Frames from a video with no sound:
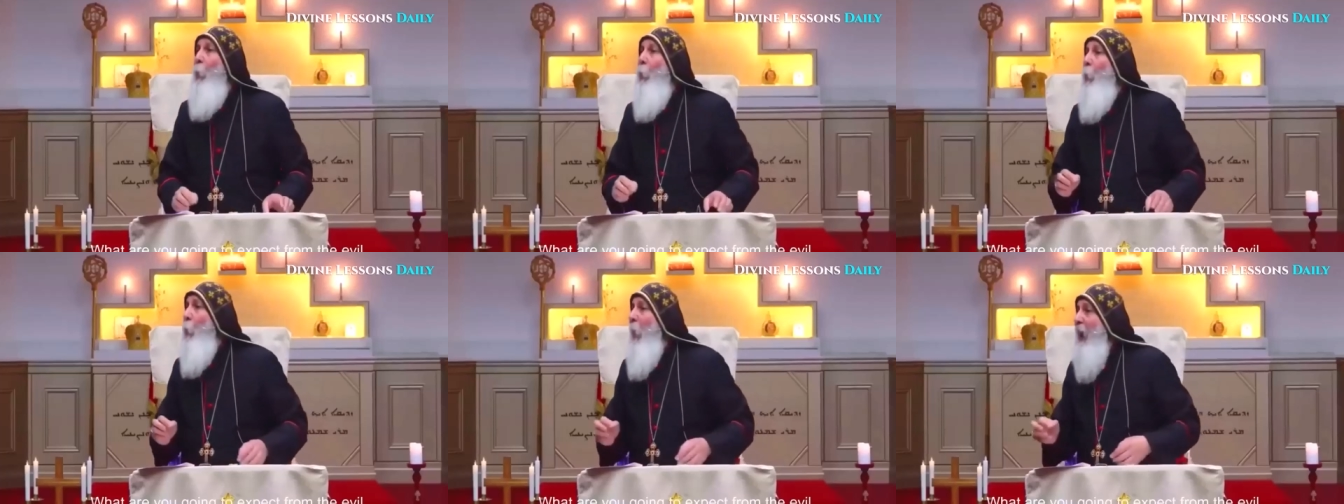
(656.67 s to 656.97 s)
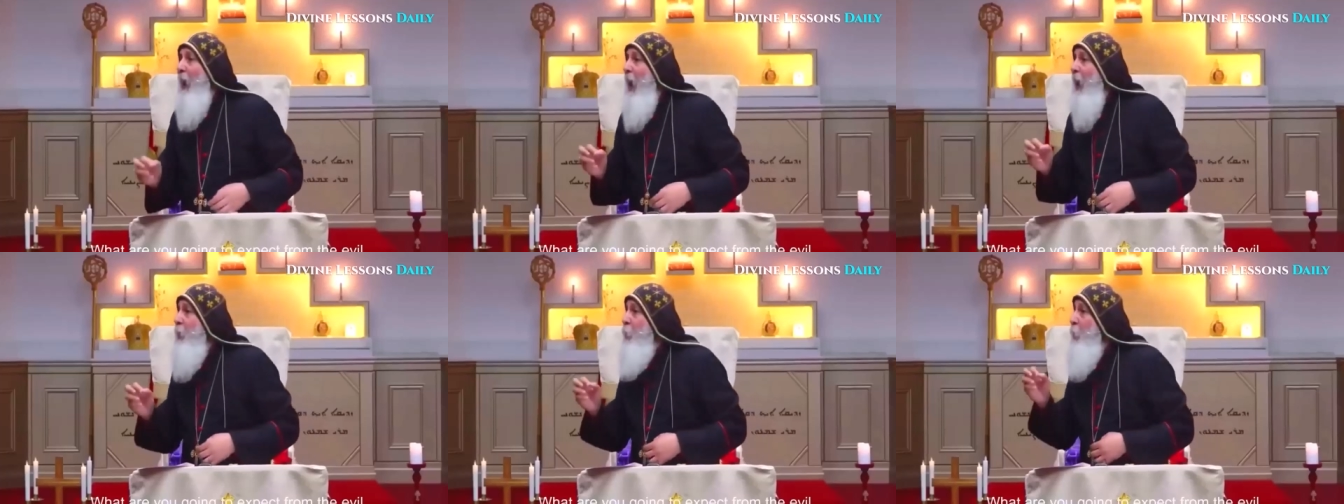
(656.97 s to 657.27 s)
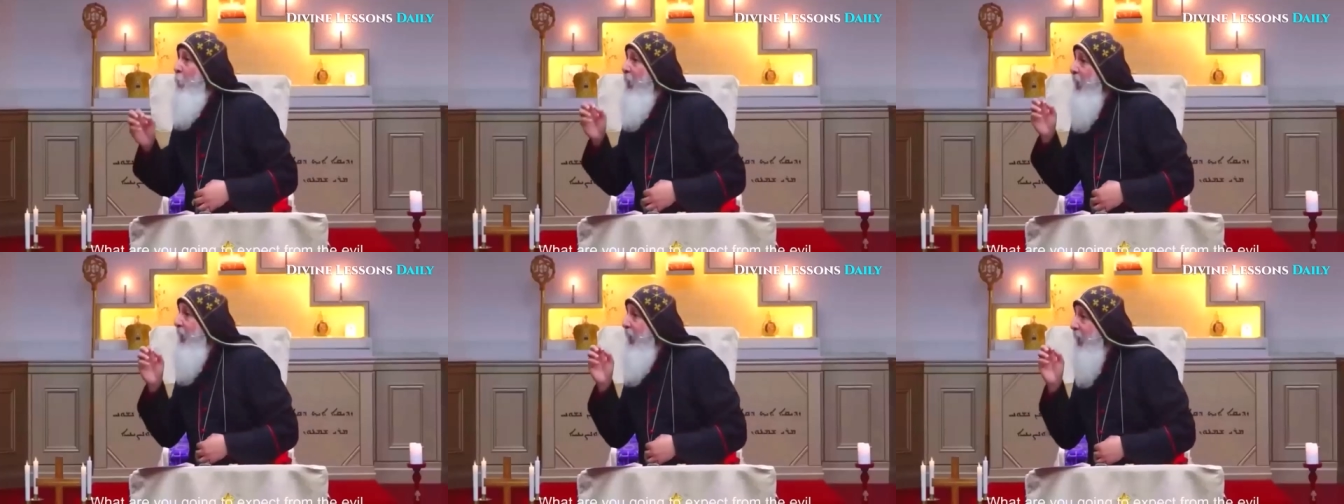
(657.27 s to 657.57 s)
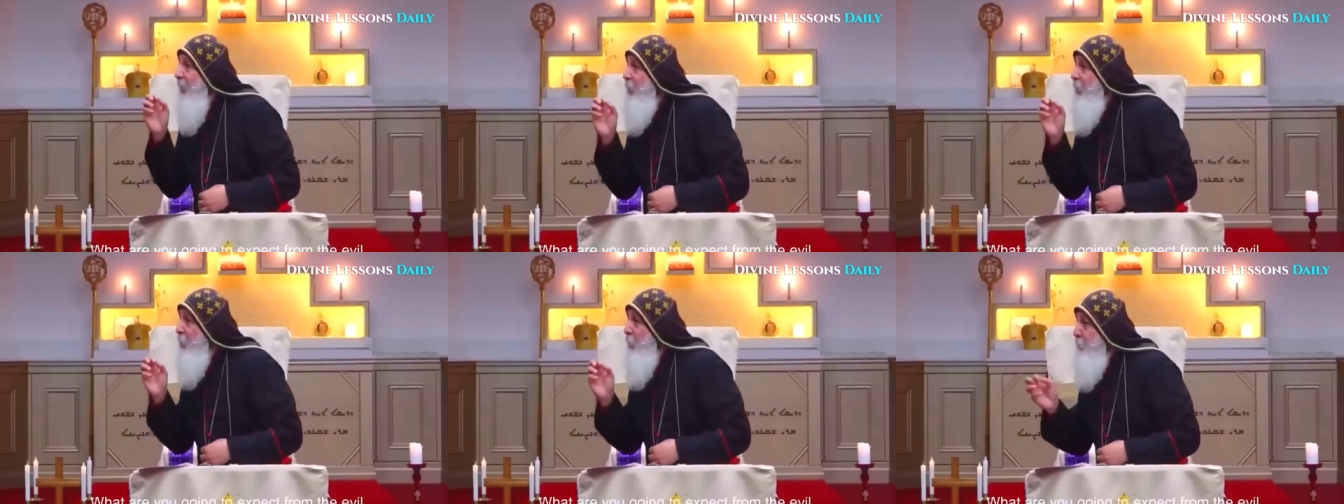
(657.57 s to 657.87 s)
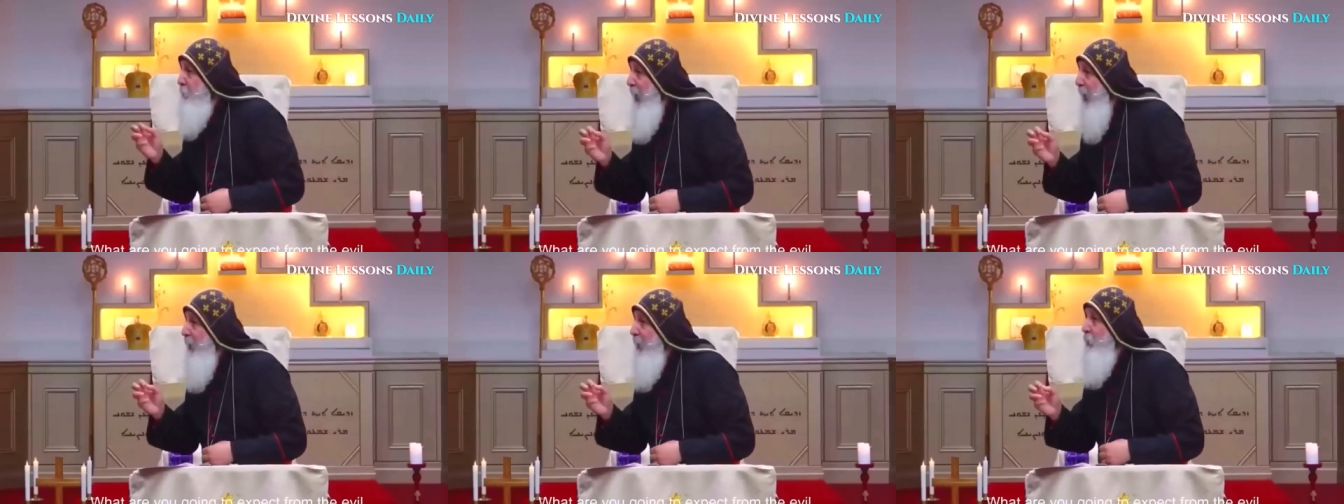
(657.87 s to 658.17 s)
What are you going to
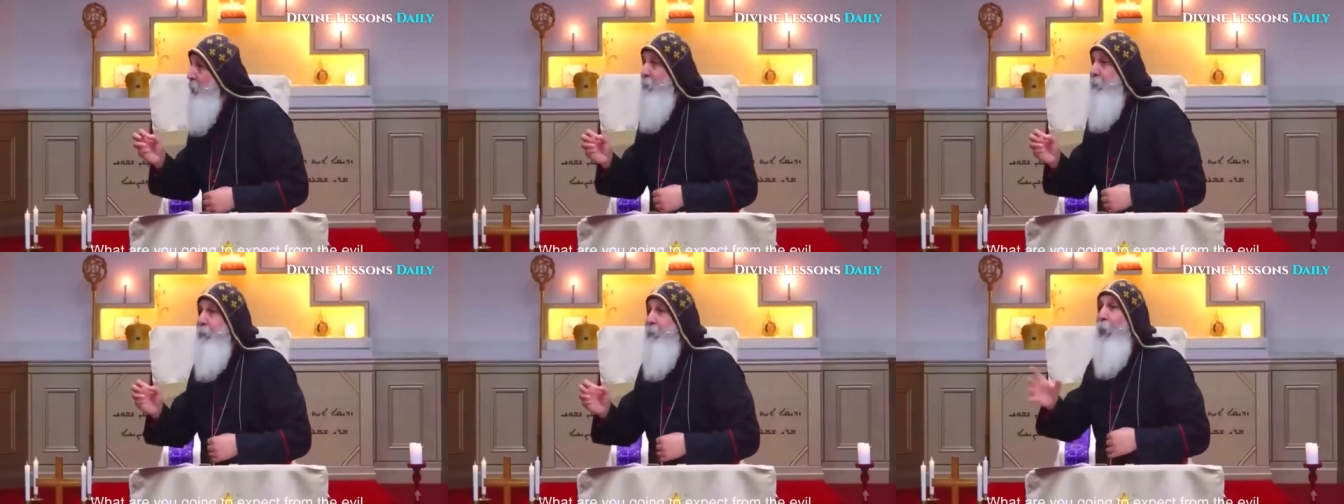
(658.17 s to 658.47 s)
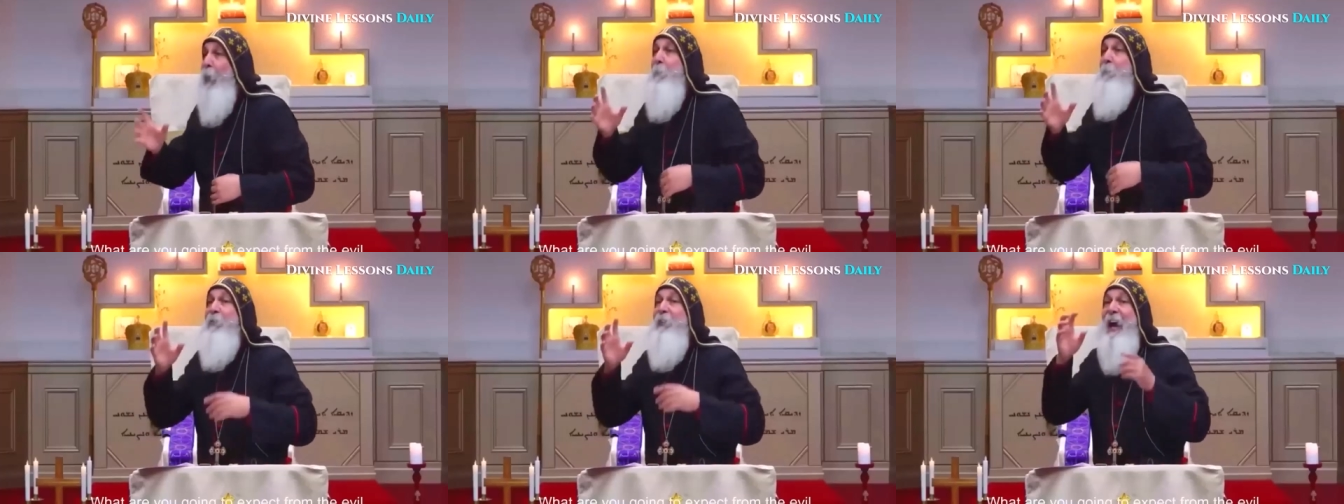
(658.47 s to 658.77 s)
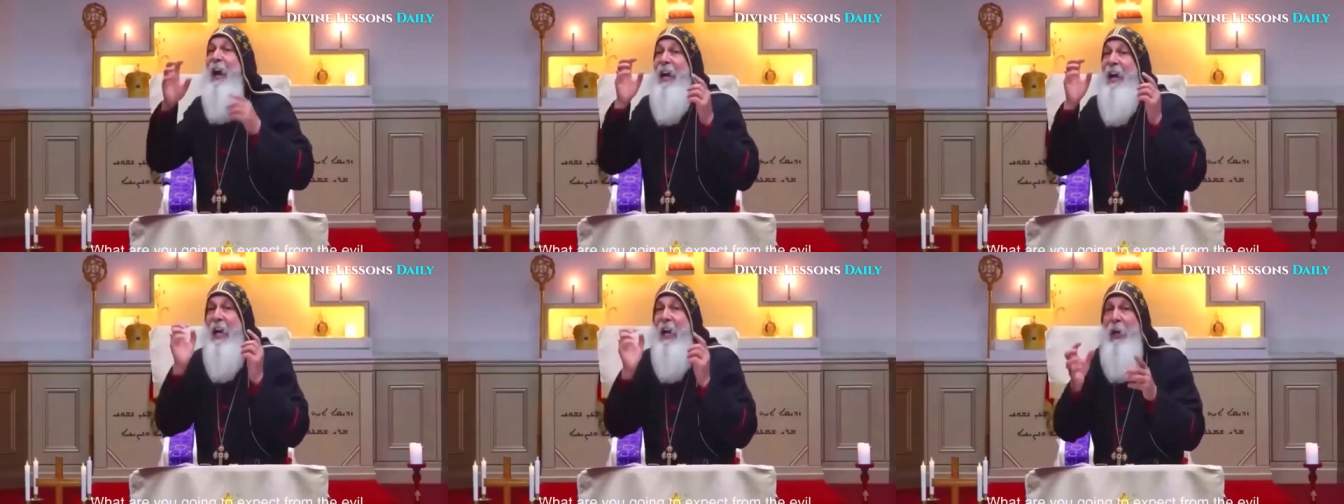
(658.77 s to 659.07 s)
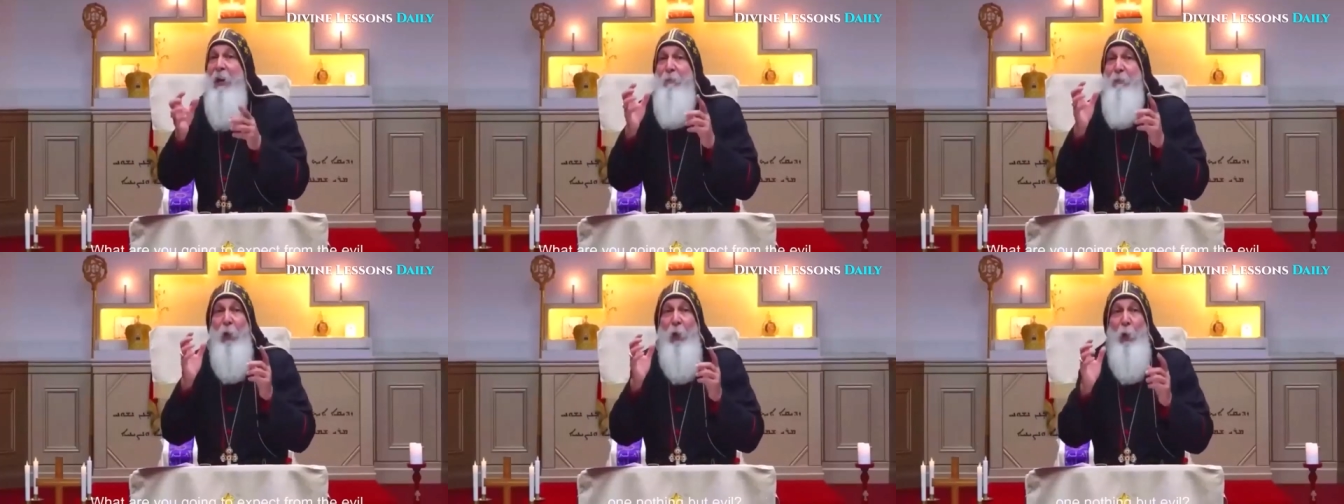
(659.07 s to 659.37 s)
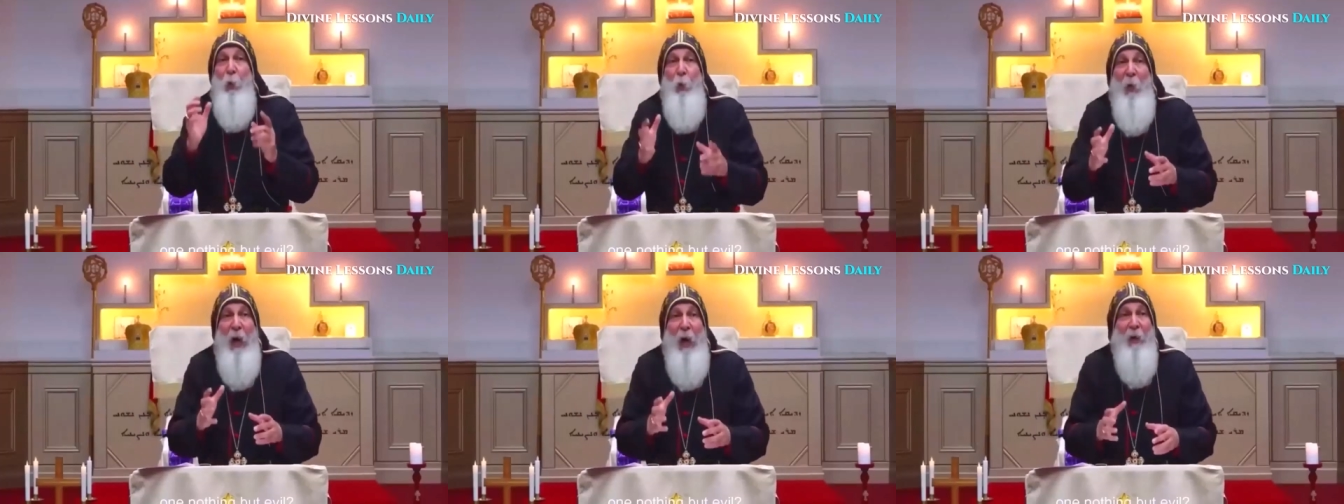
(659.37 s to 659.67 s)
expect from the
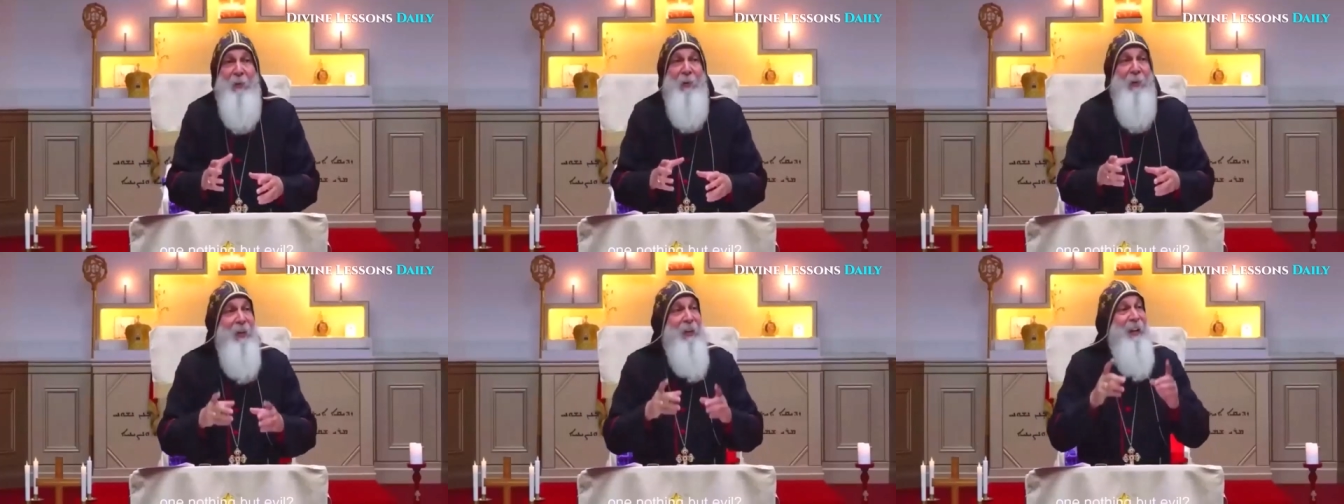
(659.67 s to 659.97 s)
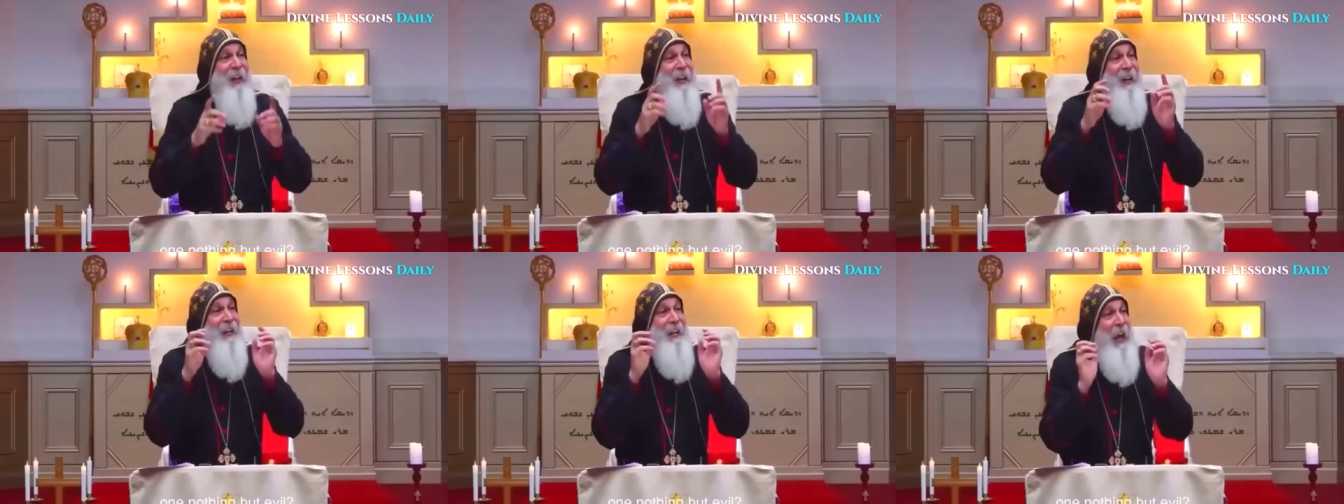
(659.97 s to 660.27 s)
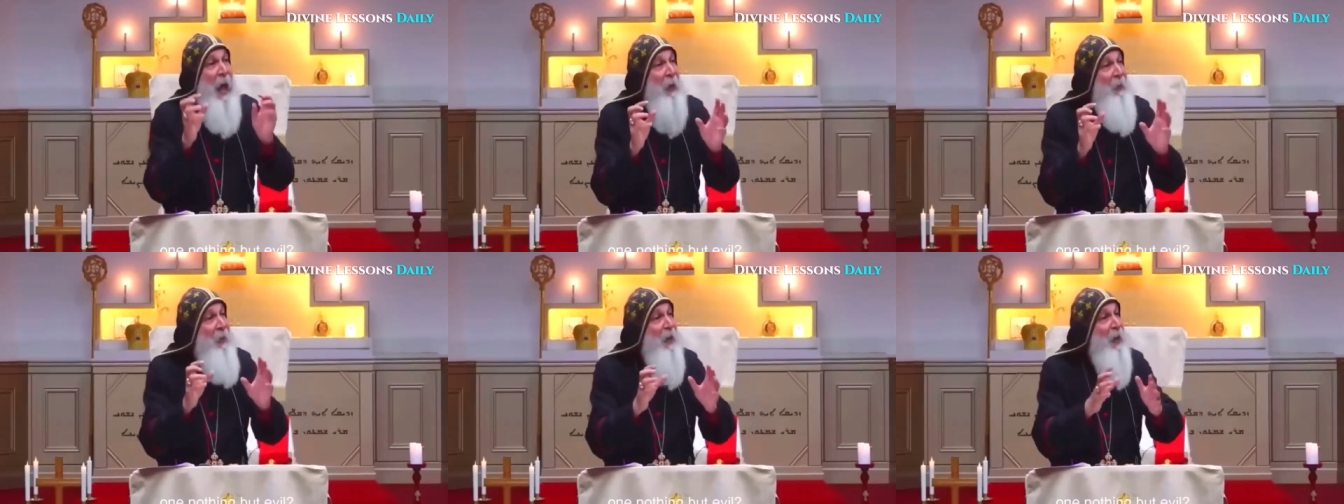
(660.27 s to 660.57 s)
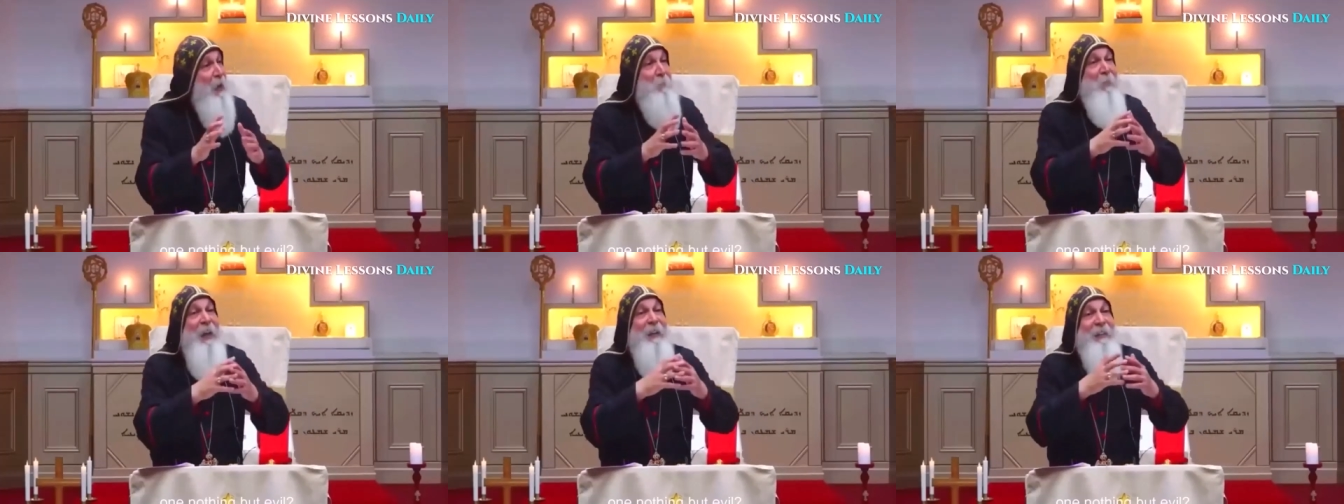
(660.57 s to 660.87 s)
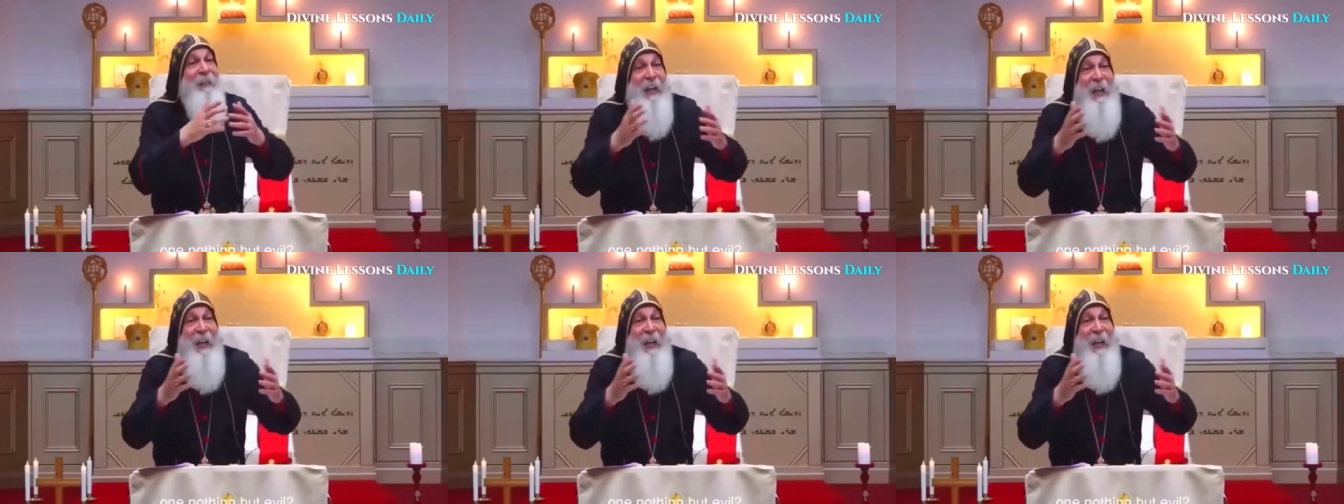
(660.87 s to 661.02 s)
evil one nothing but